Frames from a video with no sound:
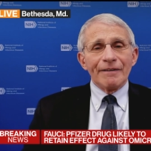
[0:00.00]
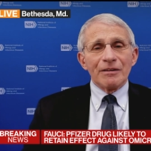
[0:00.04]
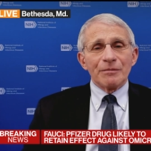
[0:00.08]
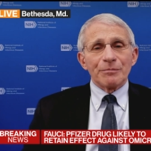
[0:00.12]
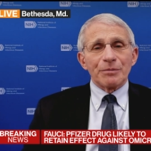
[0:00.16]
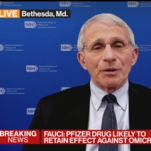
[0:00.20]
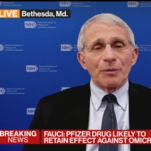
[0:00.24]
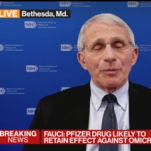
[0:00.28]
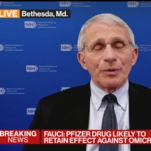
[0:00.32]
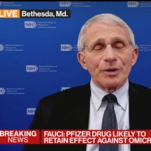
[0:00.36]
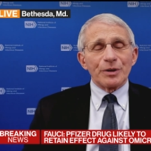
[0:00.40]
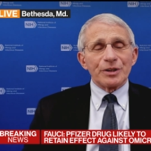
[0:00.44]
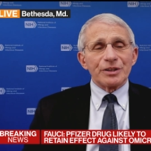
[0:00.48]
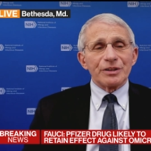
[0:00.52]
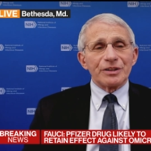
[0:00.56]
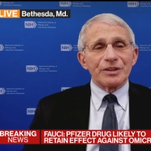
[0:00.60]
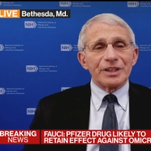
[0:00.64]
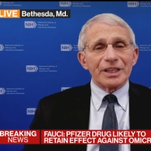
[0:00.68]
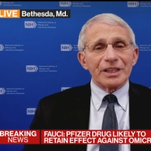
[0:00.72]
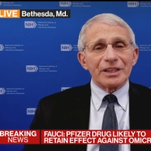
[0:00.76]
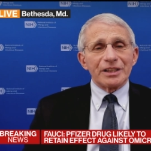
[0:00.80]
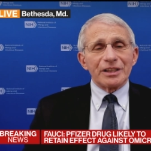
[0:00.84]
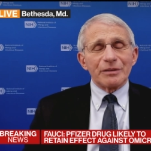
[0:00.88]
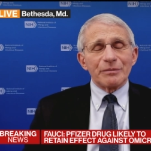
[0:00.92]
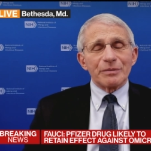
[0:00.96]
But when you're
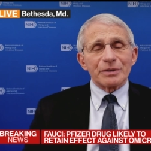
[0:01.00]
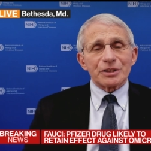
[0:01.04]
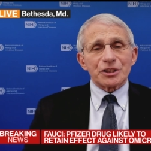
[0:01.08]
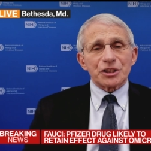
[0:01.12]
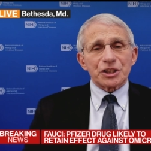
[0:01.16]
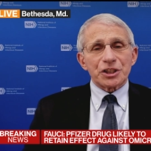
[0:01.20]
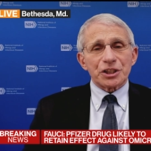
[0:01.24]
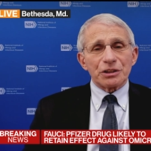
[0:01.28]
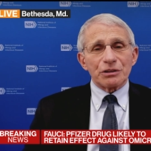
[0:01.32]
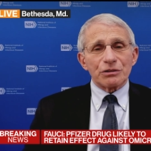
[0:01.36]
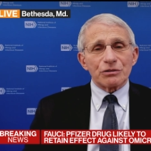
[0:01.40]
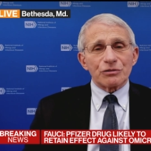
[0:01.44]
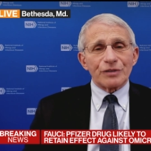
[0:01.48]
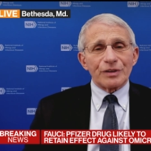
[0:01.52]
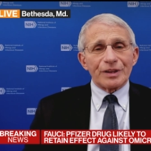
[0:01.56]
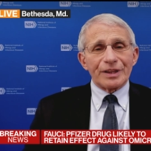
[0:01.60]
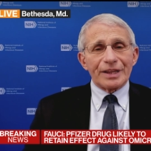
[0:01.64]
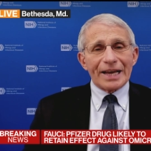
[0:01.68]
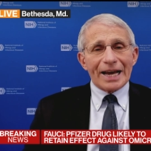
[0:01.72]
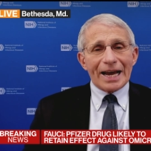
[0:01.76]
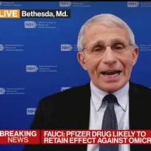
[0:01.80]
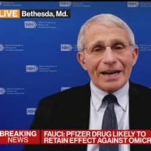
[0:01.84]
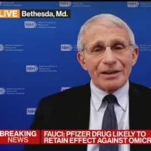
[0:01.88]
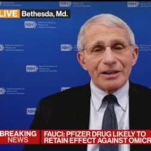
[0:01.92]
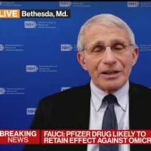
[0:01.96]
dealing with children
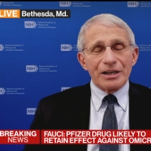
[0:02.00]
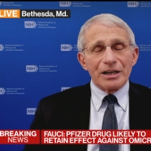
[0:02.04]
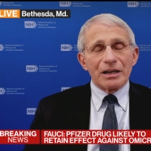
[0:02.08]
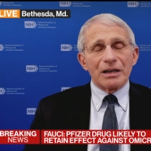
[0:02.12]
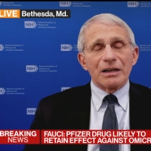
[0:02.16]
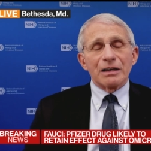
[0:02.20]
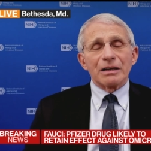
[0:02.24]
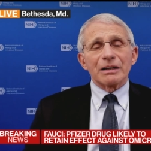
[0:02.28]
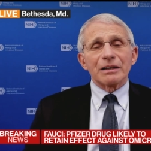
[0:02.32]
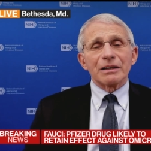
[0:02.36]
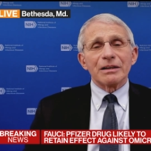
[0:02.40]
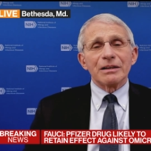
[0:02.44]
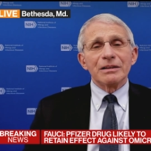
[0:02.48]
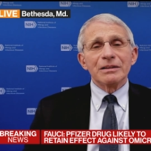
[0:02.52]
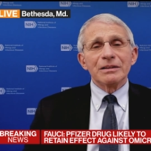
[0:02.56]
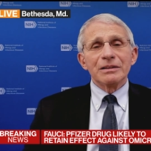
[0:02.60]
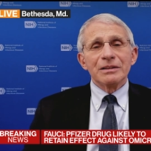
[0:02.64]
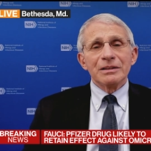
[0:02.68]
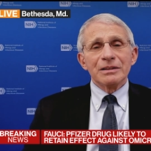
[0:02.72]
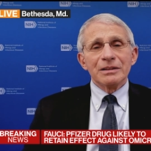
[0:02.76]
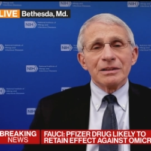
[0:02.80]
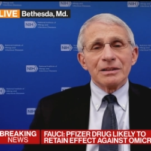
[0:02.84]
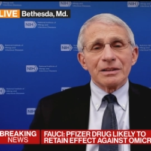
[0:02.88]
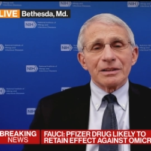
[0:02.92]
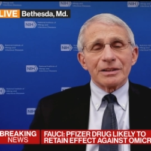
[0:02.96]
that young,
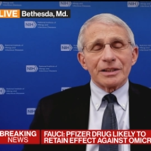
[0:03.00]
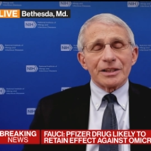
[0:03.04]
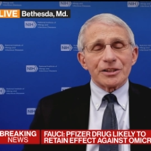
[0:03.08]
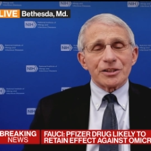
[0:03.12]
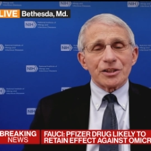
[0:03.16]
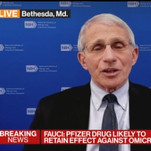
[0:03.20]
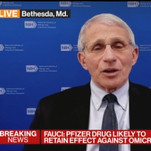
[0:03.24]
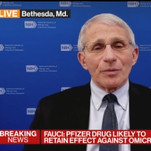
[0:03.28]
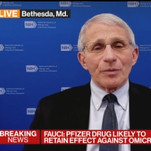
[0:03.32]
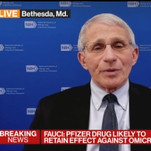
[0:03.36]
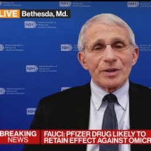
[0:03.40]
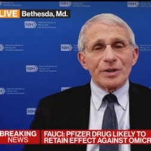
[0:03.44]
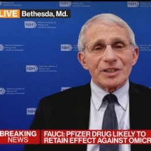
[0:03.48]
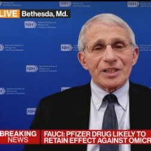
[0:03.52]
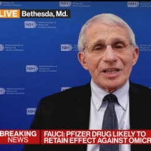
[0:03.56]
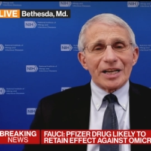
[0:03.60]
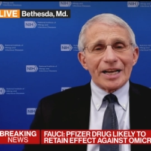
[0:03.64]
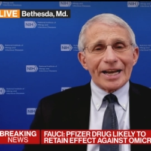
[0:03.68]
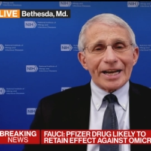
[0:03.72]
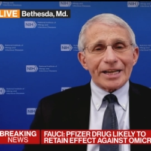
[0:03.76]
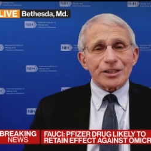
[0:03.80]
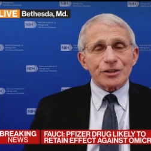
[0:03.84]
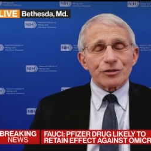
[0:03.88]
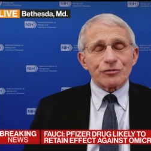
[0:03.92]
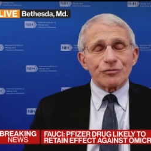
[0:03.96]
there's always an
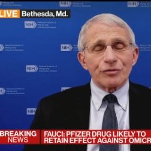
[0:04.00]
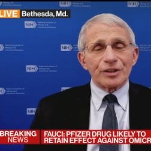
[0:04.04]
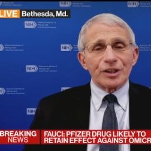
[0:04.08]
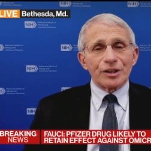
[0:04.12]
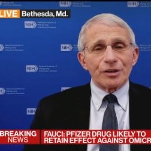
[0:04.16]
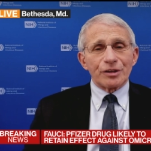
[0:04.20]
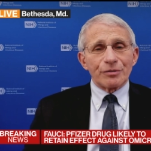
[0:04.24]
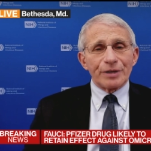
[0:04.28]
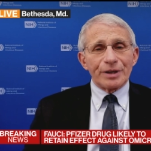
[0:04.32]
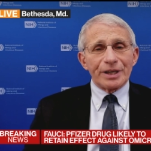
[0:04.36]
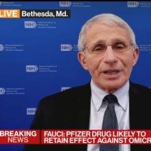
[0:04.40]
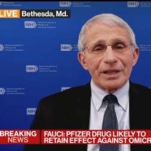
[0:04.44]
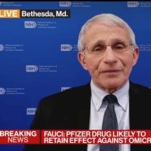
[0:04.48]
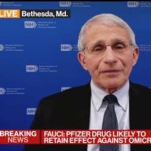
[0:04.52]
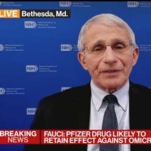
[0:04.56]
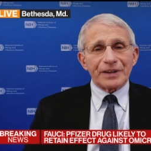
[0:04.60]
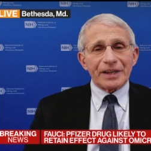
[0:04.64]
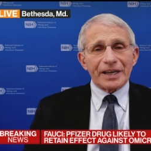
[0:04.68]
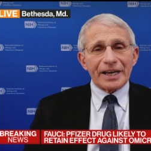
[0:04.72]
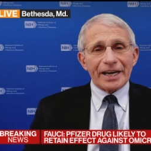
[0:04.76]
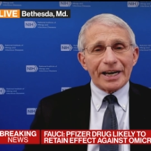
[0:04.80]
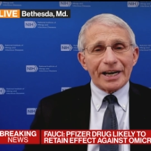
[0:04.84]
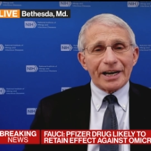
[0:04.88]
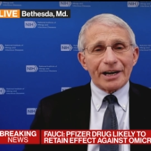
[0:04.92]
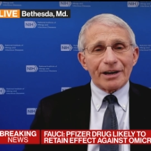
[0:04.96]
extra degree of
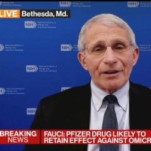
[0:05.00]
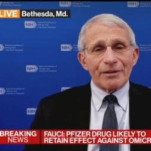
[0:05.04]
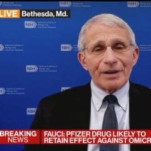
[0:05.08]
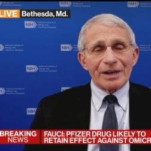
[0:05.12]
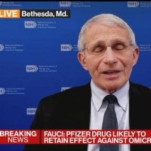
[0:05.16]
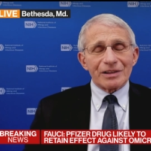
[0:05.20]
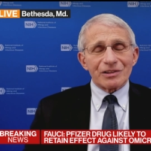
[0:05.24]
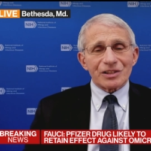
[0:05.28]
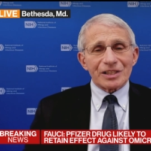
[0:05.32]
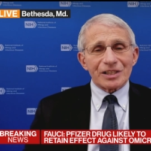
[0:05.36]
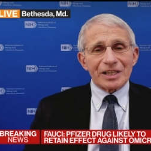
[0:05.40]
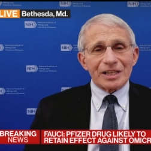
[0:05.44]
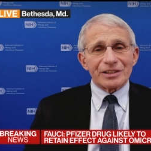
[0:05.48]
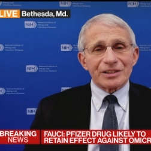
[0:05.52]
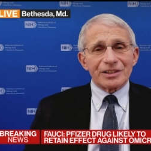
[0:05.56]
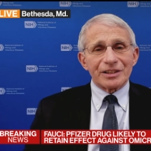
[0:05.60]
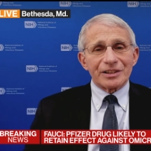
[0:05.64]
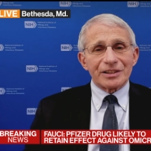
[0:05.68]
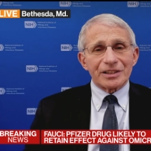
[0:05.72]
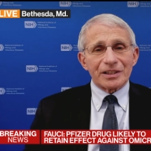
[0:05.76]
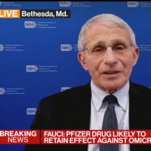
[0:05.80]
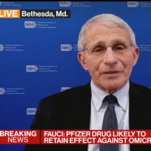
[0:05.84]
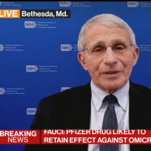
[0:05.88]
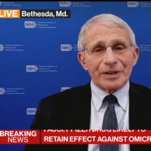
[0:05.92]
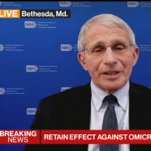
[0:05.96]
care and
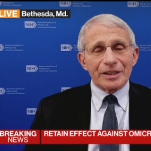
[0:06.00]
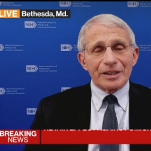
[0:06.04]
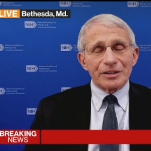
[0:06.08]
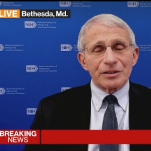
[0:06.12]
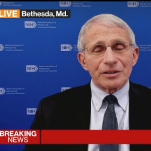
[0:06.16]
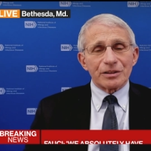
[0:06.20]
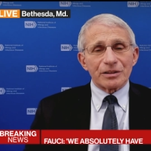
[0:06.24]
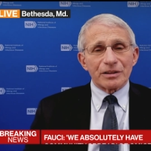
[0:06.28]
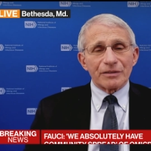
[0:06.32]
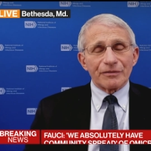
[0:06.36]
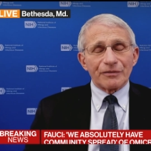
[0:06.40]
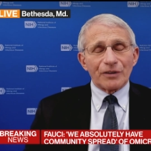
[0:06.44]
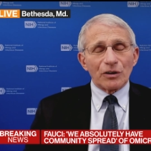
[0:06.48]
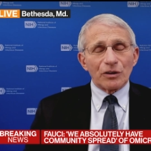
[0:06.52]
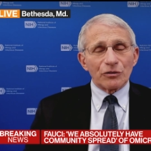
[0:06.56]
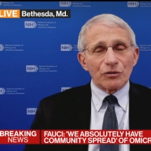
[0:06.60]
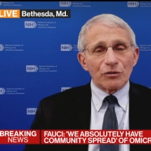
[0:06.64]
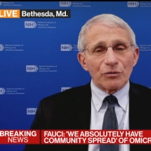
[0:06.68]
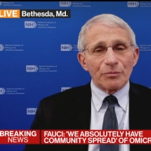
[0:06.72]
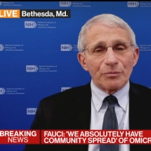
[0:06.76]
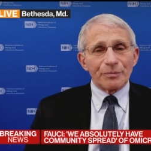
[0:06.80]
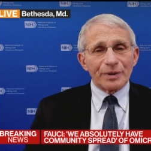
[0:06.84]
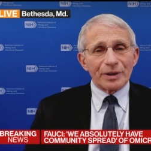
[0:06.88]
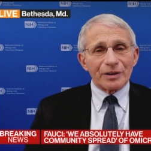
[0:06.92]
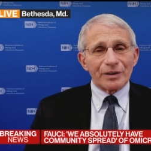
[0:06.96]
sensitivity to the
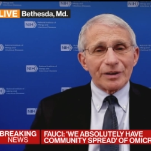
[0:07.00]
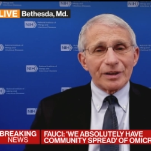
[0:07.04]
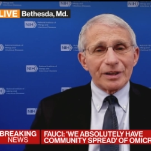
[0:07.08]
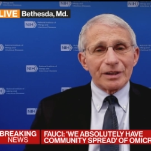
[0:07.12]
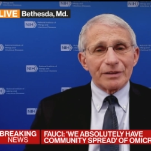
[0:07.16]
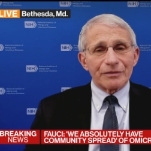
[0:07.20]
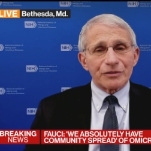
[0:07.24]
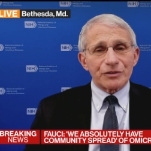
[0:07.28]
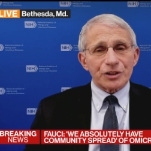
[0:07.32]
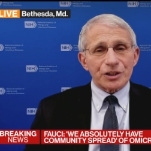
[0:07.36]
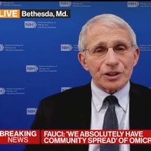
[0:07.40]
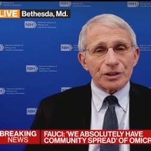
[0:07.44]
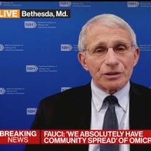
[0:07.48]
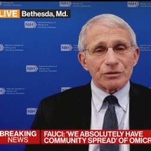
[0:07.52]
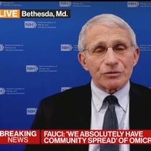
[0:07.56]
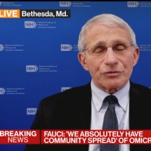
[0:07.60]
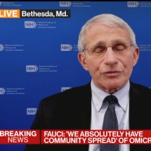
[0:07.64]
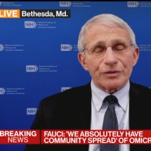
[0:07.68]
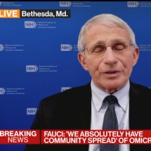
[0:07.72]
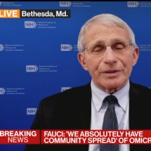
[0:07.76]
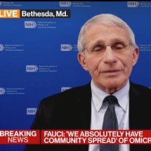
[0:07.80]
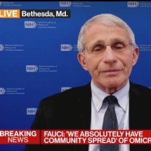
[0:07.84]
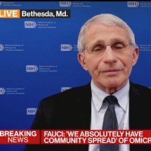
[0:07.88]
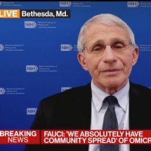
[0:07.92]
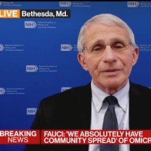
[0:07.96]
vulnerability of
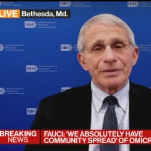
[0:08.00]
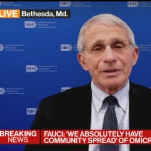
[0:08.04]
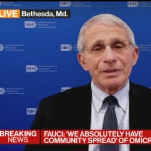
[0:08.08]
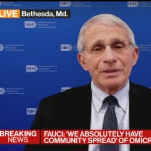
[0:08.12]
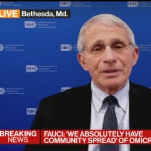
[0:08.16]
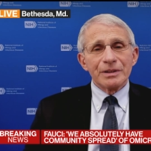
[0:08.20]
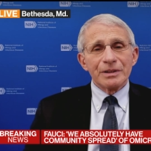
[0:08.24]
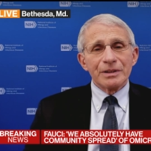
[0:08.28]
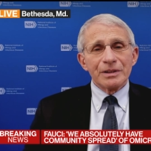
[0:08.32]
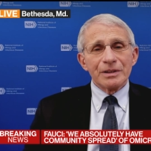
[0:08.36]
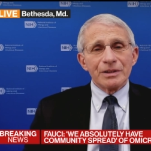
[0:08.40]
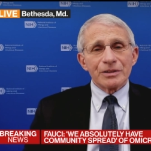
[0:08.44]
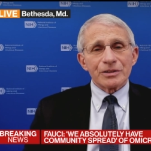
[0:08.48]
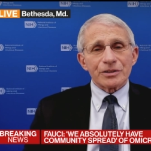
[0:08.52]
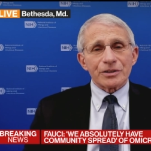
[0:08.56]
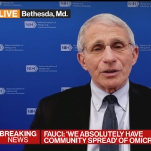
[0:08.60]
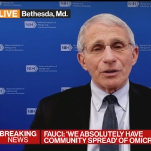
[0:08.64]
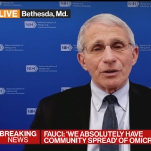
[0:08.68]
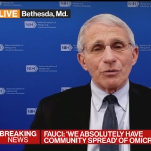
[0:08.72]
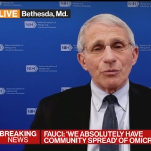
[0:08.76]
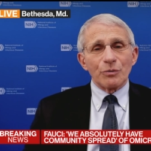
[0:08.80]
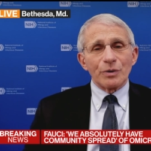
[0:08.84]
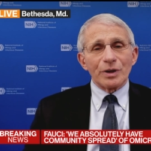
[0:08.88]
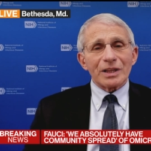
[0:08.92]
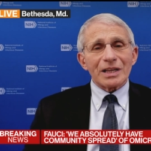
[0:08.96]
children.
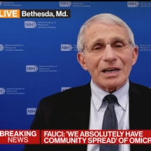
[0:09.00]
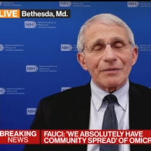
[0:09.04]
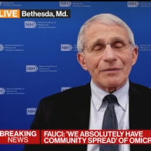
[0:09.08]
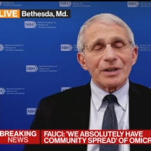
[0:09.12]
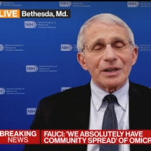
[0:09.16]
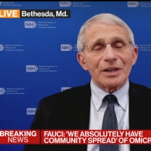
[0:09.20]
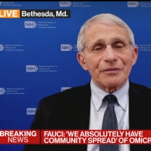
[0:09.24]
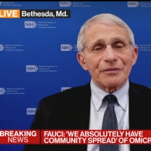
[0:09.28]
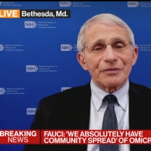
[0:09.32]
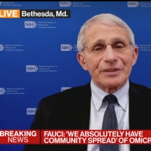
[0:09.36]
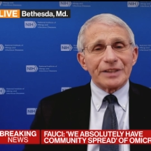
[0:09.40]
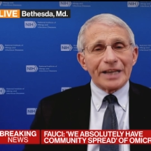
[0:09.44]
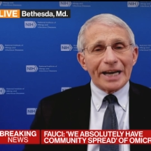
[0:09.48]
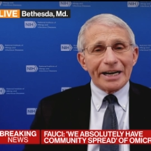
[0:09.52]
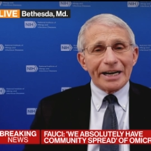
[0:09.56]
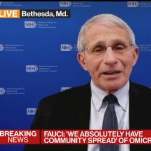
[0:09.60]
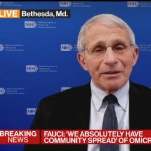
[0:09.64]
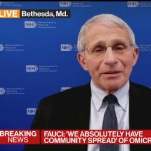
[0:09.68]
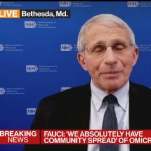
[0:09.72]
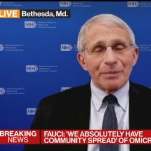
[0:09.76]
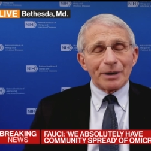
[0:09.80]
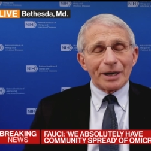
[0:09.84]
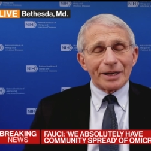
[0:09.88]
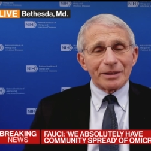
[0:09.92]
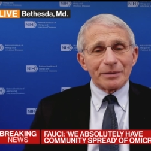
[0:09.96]
So we'll have enough
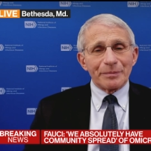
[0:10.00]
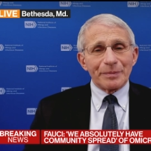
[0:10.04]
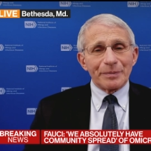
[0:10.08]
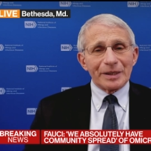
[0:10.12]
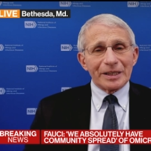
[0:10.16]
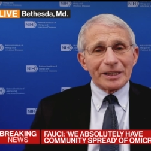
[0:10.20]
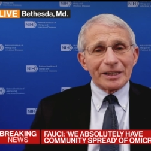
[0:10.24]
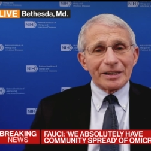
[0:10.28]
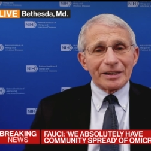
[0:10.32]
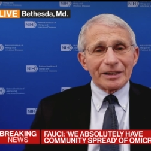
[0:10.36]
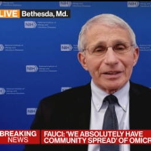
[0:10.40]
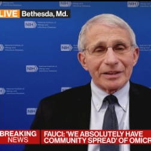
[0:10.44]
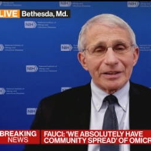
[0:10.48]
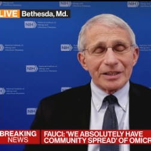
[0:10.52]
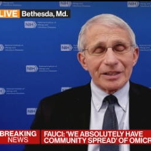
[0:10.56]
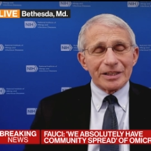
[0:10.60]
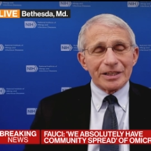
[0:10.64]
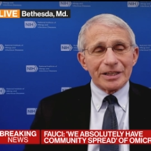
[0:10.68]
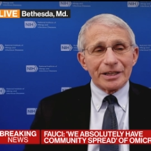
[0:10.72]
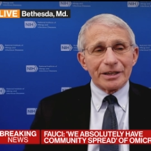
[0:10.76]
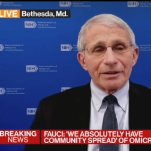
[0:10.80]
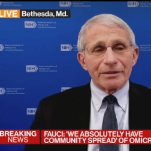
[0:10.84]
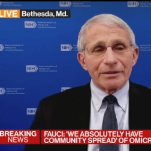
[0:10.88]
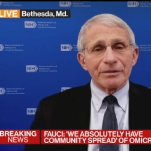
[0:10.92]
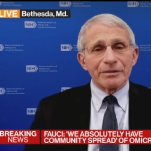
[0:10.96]
data by the beginning of the
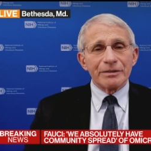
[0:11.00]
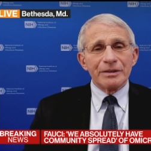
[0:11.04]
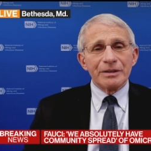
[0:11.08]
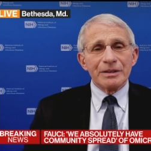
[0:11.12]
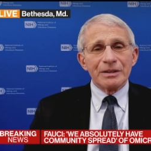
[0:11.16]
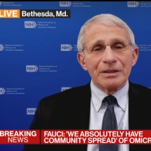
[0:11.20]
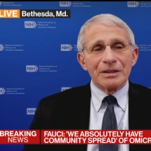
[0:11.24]
year.